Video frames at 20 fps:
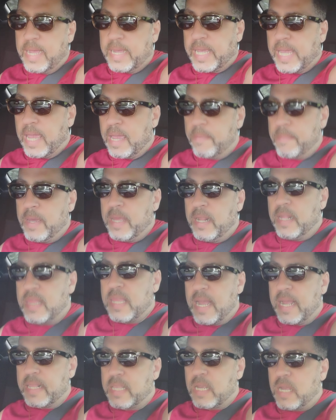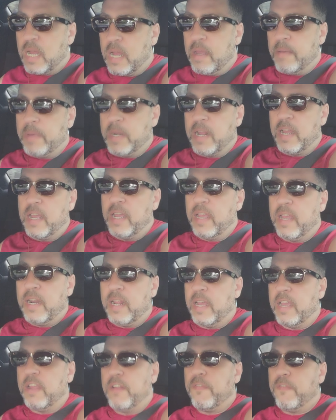came in at that time, and I
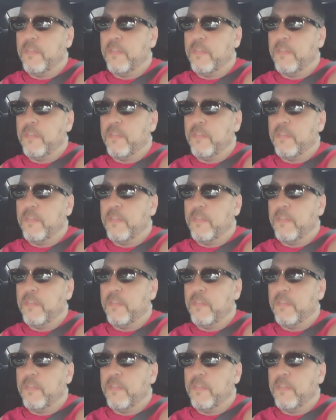had